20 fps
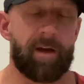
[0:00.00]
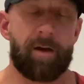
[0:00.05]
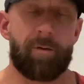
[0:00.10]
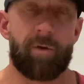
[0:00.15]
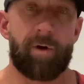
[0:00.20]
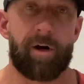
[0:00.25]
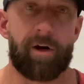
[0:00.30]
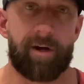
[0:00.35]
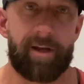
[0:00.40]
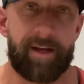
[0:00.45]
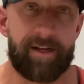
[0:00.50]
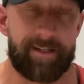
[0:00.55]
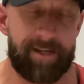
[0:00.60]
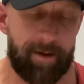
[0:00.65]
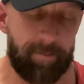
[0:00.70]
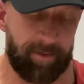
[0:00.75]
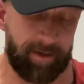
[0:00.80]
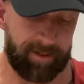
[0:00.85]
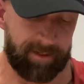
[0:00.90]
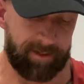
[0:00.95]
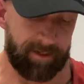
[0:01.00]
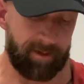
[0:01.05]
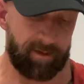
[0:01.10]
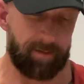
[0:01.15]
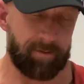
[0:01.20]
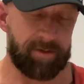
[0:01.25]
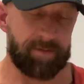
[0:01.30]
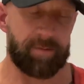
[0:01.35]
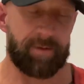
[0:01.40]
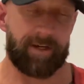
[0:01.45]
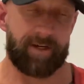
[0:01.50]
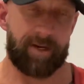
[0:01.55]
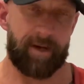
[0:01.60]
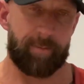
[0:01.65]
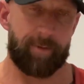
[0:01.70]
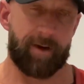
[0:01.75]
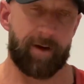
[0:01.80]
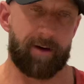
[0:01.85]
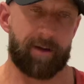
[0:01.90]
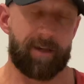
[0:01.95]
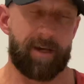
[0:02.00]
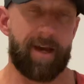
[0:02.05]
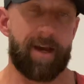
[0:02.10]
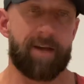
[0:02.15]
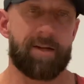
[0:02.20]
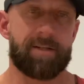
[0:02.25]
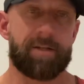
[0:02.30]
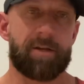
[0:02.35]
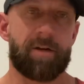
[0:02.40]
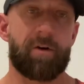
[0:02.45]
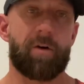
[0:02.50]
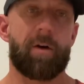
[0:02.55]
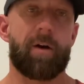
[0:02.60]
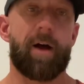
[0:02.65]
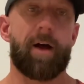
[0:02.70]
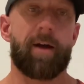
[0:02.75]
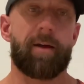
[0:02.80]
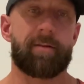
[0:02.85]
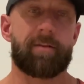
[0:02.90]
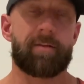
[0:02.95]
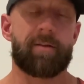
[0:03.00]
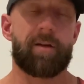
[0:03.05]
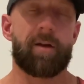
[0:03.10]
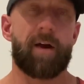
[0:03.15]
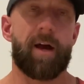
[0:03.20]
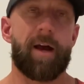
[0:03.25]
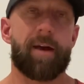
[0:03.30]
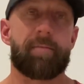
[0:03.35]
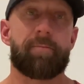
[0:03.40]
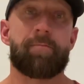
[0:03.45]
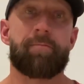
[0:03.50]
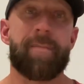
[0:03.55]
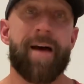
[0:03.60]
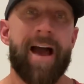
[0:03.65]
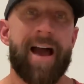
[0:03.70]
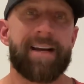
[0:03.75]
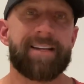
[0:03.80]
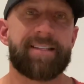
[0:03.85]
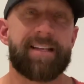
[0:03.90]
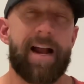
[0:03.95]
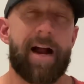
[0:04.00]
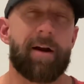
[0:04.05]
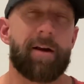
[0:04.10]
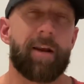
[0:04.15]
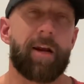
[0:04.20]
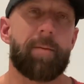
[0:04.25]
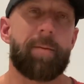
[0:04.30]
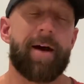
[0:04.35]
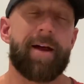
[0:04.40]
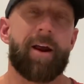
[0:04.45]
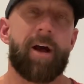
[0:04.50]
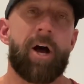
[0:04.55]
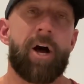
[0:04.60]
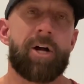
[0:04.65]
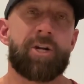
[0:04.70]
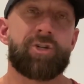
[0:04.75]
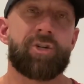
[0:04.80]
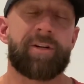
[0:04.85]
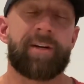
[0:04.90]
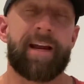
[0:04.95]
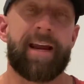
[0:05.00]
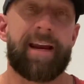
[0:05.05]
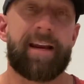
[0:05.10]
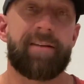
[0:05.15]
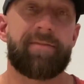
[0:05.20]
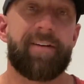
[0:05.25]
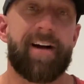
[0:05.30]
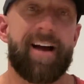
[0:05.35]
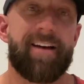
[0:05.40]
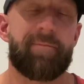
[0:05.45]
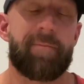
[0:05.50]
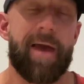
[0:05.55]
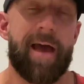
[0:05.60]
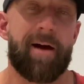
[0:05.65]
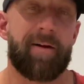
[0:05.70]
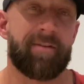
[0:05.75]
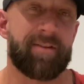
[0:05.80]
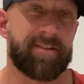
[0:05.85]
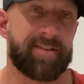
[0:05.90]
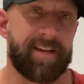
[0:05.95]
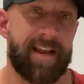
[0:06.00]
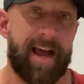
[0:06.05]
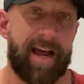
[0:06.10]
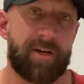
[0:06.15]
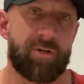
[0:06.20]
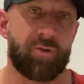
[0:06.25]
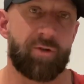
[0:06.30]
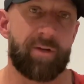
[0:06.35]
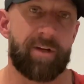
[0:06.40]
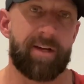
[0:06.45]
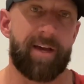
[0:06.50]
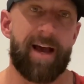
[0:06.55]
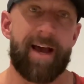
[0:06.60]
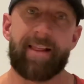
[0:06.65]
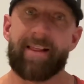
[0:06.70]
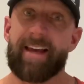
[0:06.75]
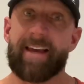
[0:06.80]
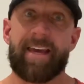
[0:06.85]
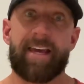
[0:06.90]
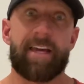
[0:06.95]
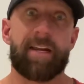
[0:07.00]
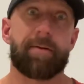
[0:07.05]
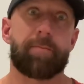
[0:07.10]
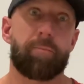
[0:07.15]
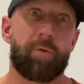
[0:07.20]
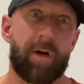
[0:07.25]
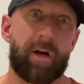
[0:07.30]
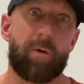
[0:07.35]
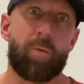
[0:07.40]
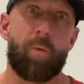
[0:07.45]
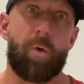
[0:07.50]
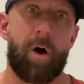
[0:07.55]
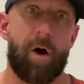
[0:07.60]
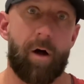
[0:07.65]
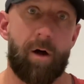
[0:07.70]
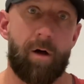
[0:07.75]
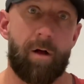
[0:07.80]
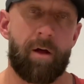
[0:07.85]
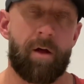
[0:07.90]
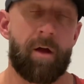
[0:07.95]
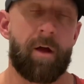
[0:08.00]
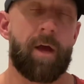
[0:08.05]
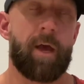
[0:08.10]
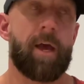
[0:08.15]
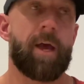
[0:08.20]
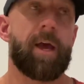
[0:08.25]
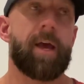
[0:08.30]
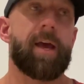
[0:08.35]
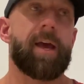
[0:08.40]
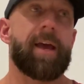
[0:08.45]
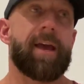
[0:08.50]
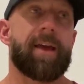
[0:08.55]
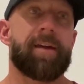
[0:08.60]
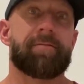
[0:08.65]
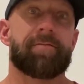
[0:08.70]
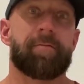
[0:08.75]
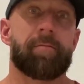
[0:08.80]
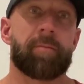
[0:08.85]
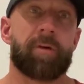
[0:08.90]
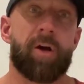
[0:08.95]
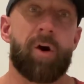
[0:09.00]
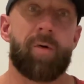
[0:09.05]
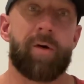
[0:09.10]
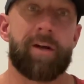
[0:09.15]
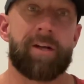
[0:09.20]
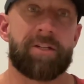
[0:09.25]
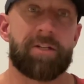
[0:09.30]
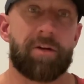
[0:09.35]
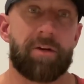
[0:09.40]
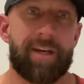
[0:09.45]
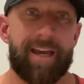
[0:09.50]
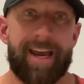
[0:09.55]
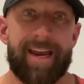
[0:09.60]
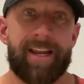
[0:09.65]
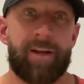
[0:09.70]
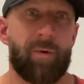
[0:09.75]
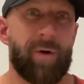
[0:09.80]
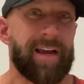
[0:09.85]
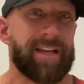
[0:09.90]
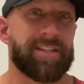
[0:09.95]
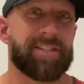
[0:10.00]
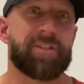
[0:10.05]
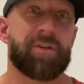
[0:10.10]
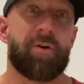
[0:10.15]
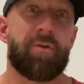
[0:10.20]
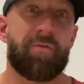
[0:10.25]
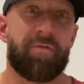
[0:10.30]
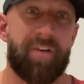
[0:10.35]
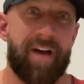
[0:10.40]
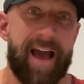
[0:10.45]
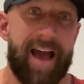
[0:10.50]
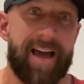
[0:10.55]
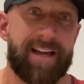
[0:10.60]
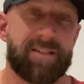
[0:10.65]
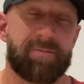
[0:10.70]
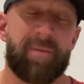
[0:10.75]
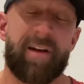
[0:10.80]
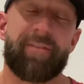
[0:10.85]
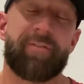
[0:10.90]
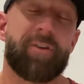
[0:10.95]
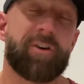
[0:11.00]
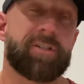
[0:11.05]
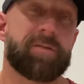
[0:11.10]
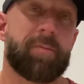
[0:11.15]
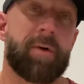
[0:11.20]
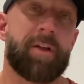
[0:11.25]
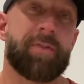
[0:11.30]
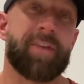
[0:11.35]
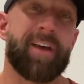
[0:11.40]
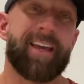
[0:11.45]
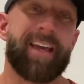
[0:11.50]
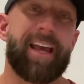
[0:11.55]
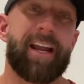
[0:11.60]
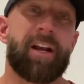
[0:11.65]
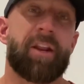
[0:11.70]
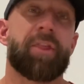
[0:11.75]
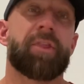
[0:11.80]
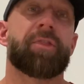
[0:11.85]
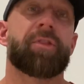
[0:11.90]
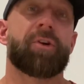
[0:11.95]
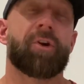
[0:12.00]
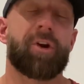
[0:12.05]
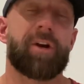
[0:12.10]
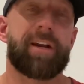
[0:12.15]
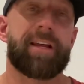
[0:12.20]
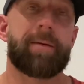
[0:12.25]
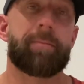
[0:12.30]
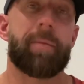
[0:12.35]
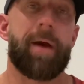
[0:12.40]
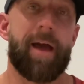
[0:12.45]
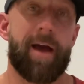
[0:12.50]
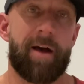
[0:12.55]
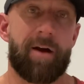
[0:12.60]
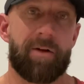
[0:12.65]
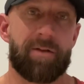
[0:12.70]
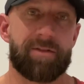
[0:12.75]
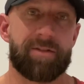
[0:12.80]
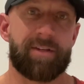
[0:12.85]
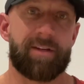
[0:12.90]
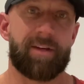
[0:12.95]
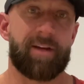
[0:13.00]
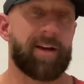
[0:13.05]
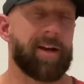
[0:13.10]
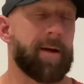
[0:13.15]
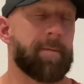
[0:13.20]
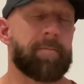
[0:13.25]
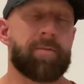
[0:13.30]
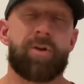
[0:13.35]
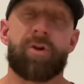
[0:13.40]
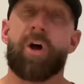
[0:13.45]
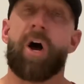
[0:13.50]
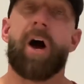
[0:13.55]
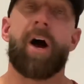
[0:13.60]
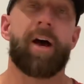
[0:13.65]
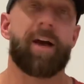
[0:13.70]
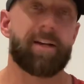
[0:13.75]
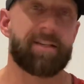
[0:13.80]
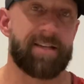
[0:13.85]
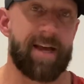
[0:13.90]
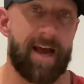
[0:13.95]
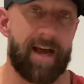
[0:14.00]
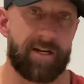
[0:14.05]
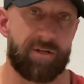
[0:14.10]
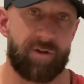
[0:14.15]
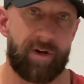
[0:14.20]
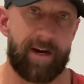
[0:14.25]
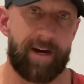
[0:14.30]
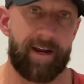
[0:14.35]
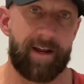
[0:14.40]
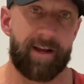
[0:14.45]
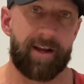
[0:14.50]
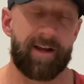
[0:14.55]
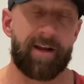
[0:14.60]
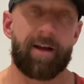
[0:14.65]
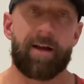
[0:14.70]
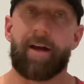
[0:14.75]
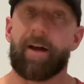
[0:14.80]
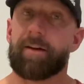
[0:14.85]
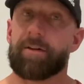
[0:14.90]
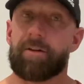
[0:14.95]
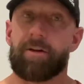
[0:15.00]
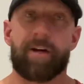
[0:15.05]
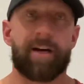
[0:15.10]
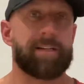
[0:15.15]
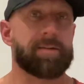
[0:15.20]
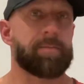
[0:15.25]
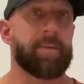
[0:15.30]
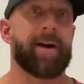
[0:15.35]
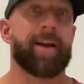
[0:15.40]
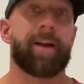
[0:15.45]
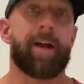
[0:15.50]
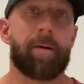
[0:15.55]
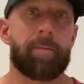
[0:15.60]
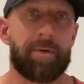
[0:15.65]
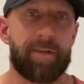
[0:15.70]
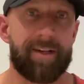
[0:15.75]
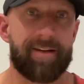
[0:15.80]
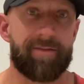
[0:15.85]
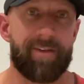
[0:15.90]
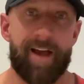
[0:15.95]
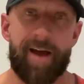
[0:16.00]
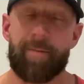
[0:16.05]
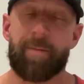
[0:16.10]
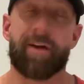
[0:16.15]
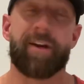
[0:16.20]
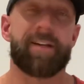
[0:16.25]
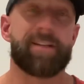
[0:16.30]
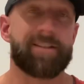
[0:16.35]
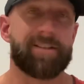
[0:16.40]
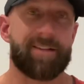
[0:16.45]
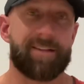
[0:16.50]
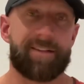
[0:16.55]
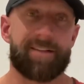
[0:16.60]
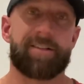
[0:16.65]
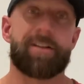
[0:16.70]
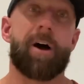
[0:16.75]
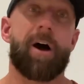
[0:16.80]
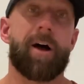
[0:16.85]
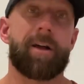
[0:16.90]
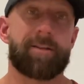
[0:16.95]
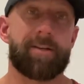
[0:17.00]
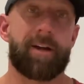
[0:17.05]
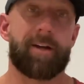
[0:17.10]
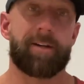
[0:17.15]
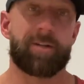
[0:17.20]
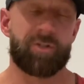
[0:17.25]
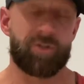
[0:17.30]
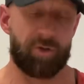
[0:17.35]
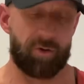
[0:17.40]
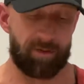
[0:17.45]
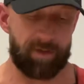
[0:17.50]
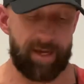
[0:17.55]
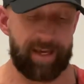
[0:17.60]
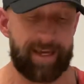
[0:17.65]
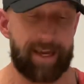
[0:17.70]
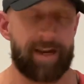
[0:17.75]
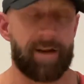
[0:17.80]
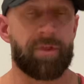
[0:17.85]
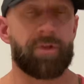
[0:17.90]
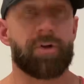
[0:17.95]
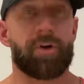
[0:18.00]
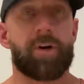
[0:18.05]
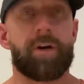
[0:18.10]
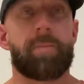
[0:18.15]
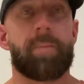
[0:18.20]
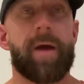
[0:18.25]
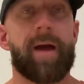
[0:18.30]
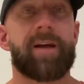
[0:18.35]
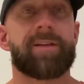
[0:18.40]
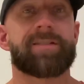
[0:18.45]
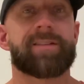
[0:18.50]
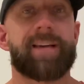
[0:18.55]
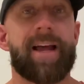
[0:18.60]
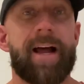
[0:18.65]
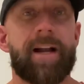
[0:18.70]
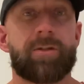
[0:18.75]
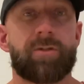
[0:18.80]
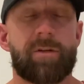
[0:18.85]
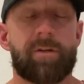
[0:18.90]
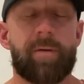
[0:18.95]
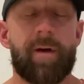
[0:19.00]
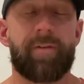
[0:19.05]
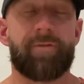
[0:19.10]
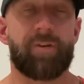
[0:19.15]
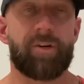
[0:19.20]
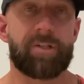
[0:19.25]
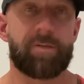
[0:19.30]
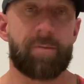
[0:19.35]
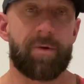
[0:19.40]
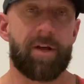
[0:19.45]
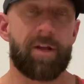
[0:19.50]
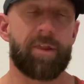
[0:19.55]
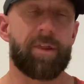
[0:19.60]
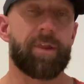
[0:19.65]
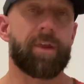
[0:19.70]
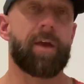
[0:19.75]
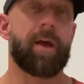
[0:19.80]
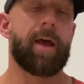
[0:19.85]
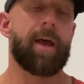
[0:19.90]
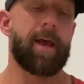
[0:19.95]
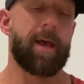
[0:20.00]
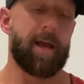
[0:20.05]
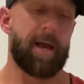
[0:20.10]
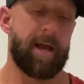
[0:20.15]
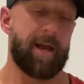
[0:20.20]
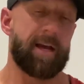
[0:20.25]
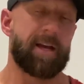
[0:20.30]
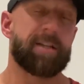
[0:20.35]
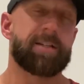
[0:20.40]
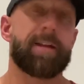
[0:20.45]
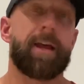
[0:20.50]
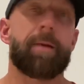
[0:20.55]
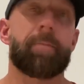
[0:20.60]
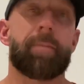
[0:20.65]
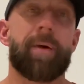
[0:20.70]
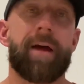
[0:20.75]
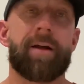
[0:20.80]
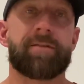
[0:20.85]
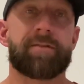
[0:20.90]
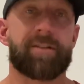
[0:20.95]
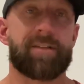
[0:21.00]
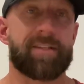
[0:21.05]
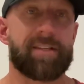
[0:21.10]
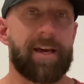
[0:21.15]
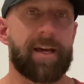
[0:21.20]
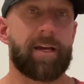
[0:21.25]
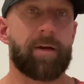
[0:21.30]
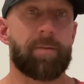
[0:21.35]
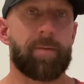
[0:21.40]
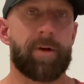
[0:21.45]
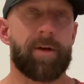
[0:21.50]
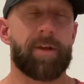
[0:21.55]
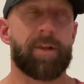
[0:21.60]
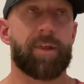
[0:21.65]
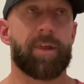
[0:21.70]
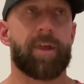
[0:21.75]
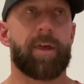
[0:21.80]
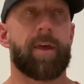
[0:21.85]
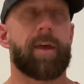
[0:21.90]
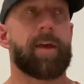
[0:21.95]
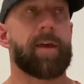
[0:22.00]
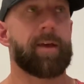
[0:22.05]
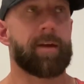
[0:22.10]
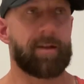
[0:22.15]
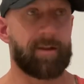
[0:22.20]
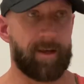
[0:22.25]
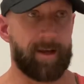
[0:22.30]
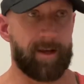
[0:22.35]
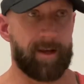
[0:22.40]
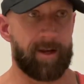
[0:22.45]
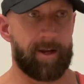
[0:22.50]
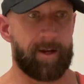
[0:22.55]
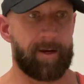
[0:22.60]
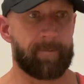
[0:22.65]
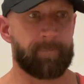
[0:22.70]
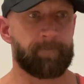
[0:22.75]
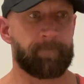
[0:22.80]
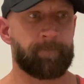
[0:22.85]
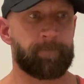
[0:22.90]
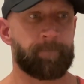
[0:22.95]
we're already at 10 minutes here. Let me speed it up here. Okay, so I maxed out at about 185 pounds naturally. I like hit a brick wall. And from going to gaining weight so fast, my first month I gained 30 pounds. And I'm not exaggerating. And you guys might not believe that, but it's the God's honest truth. I gained 30 pounds naturally my first month, 10 pounds the second month, and then